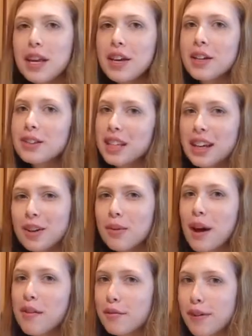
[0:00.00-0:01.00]
It'll take
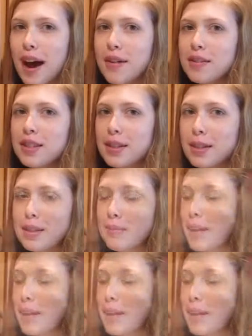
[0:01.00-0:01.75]
around 5 to 6